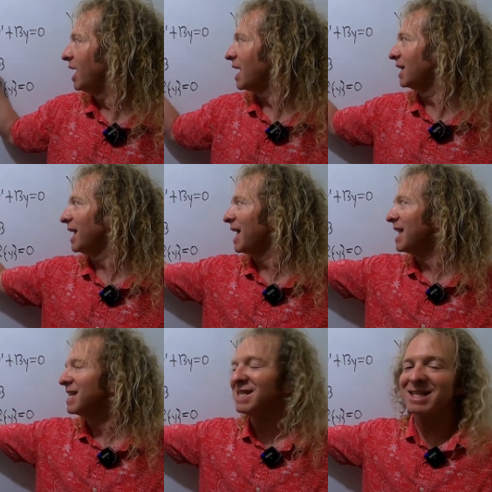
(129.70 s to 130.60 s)
And it
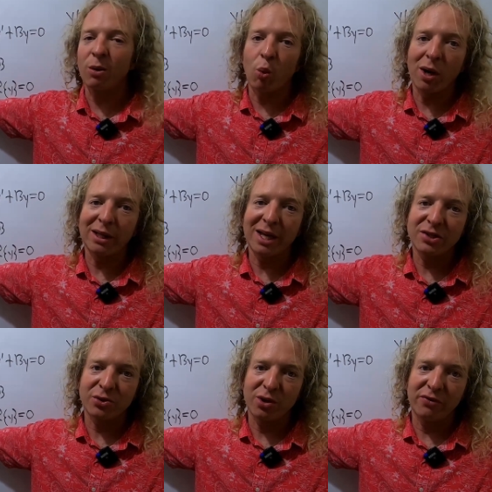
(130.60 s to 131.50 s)
ends at one
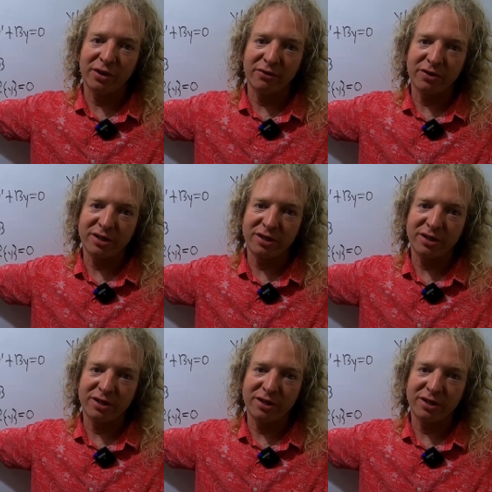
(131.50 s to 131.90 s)
less derivative.